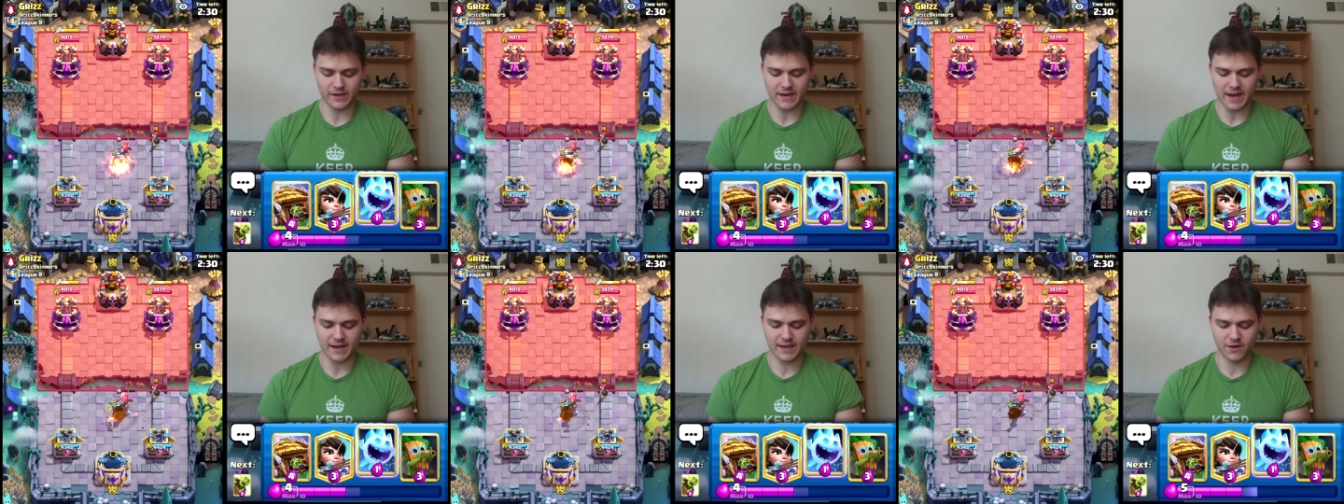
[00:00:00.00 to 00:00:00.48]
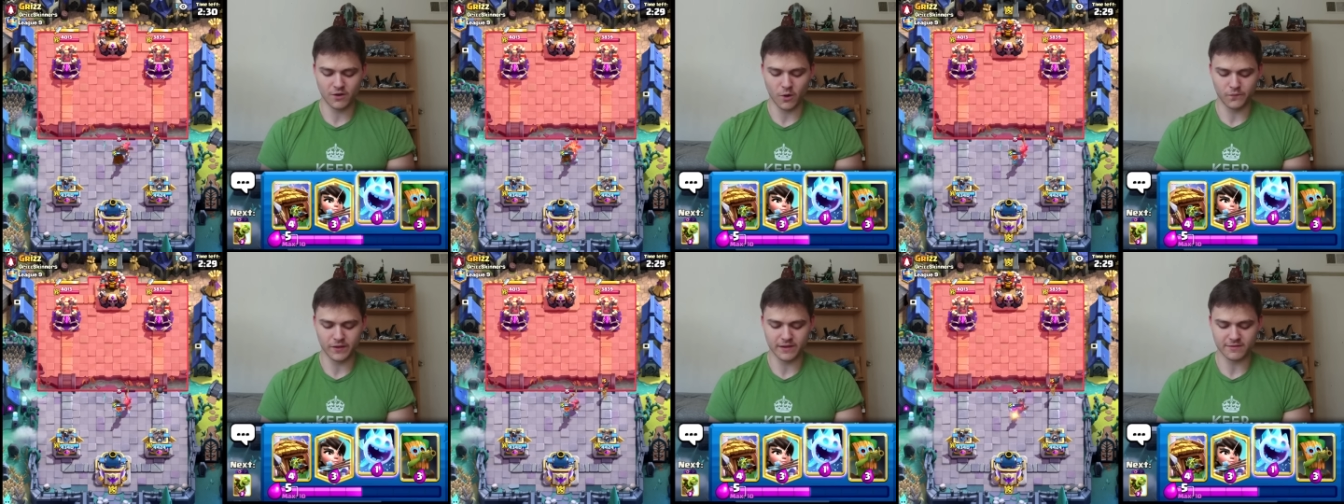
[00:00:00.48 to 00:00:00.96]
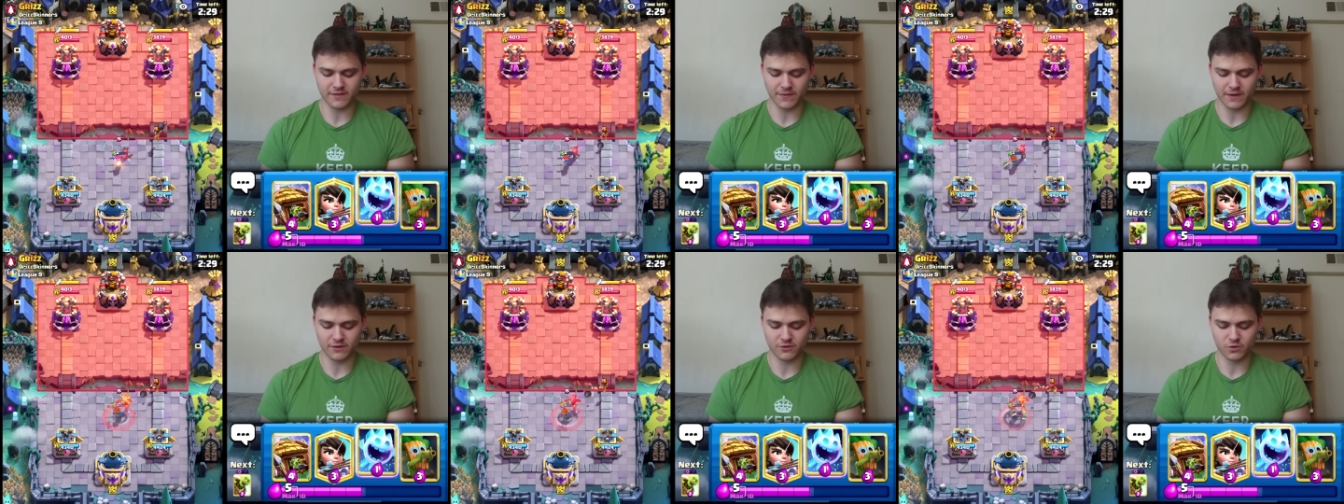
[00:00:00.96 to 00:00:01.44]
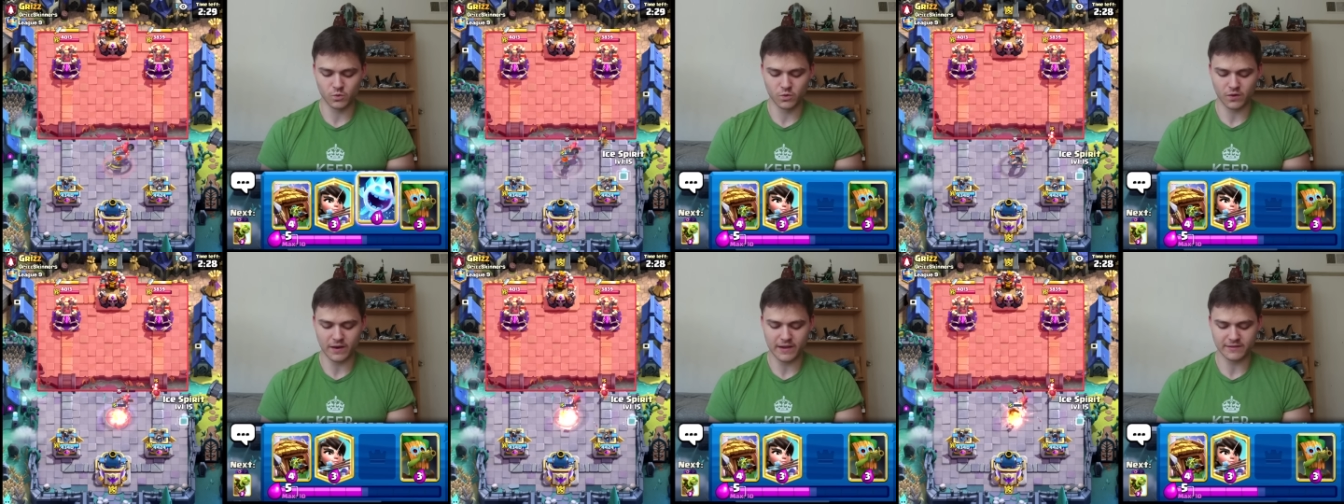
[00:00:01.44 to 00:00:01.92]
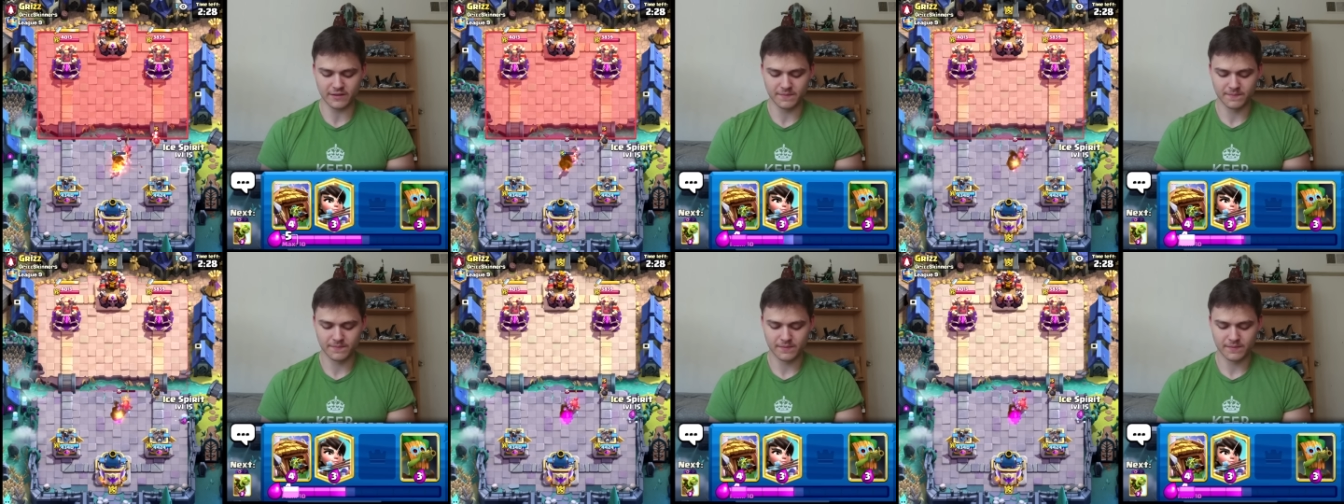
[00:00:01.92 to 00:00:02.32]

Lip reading: die here. Hopefully it does nothing too crazy.